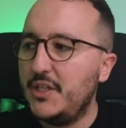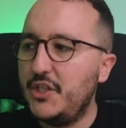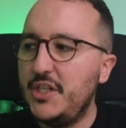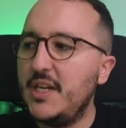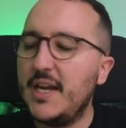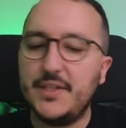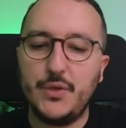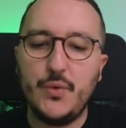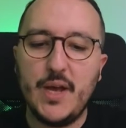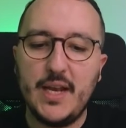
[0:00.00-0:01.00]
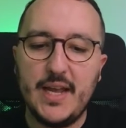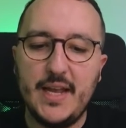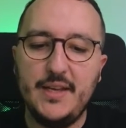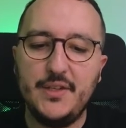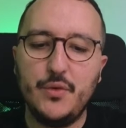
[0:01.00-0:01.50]
GSQL,
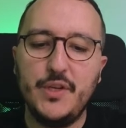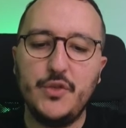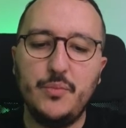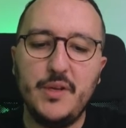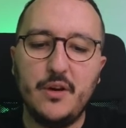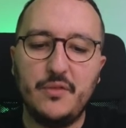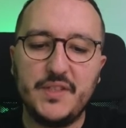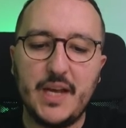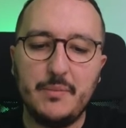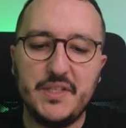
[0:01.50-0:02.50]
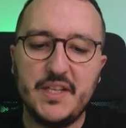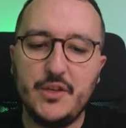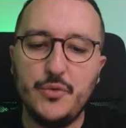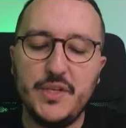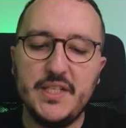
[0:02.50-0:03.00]
and it's going to be of type
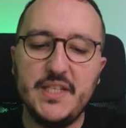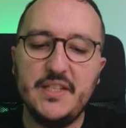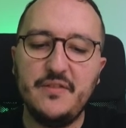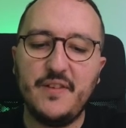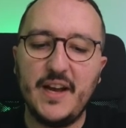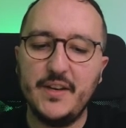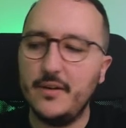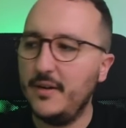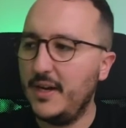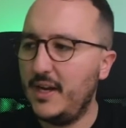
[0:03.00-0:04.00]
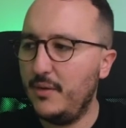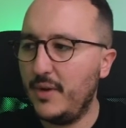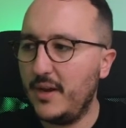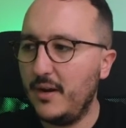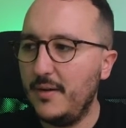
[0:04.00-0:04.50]
security definer. Here
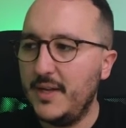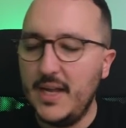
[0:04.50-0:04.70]
we are.